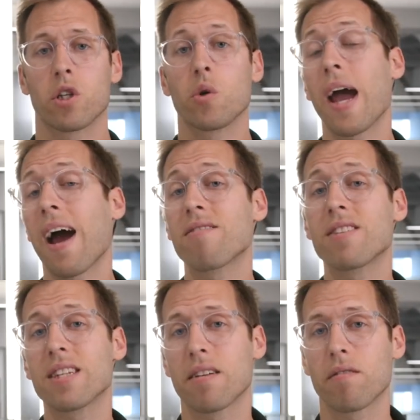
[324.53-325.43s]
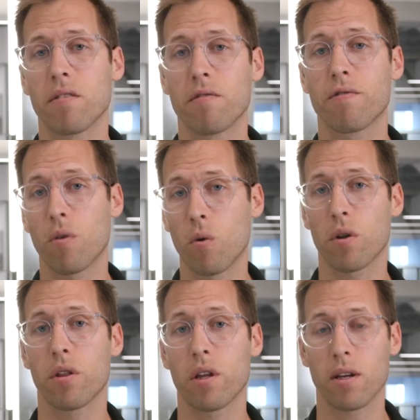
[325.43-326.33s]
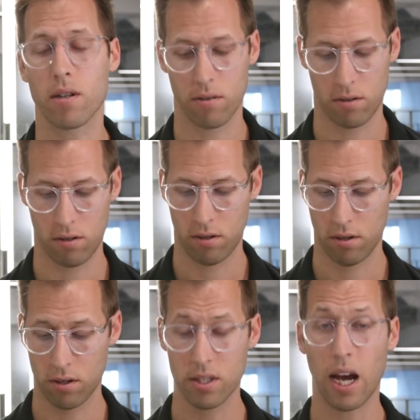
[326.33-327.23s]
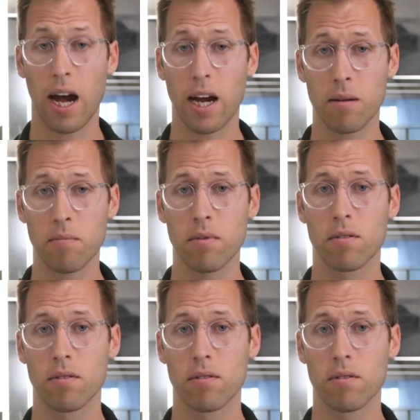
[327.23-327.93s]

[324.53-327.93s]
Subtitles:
you have to give them 4 things: time,